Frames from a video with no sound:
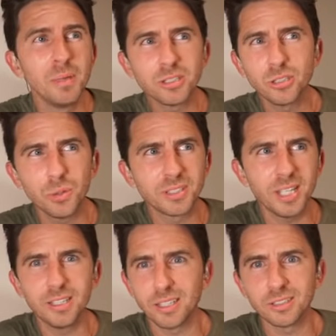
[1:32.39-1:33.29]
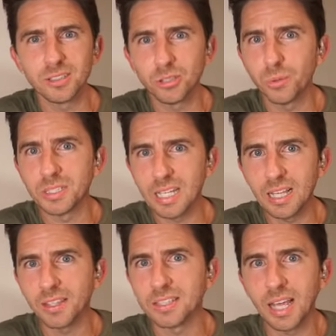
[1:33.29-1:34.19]
Miss U S A doesn't do it.
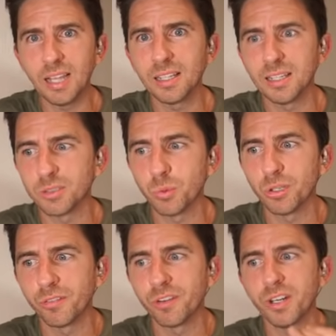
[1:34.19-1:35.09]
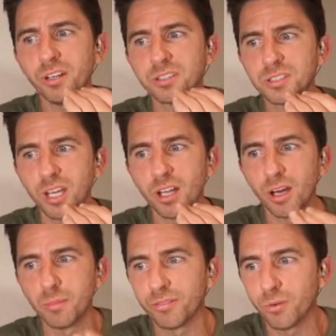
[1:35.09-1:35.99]
Ta the talent is, will your veneers stay
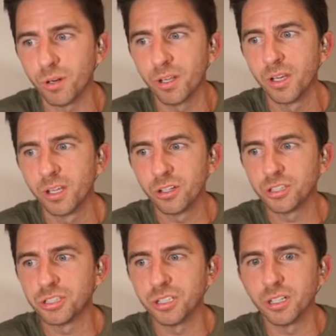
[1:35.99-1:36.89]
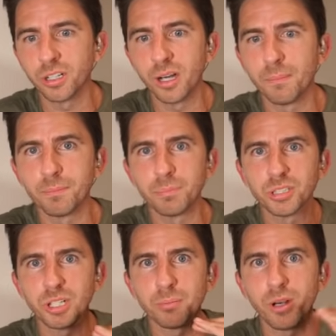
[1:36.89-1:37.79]
on before your, your um,
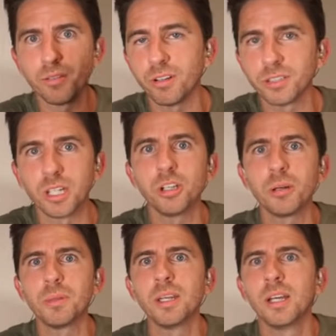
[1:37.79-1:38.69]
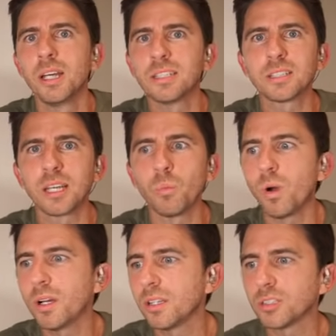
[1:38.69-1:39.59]
push-up bra falls out? You know what I mean? It's like
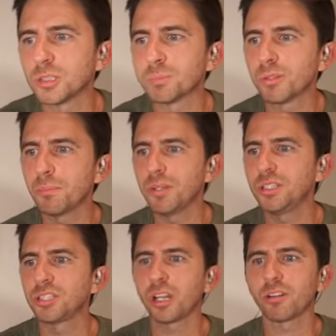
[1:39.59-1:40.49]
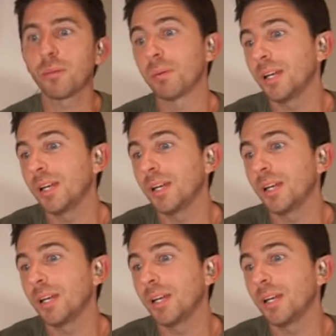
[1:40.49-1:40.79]
one, they're just primping each other up.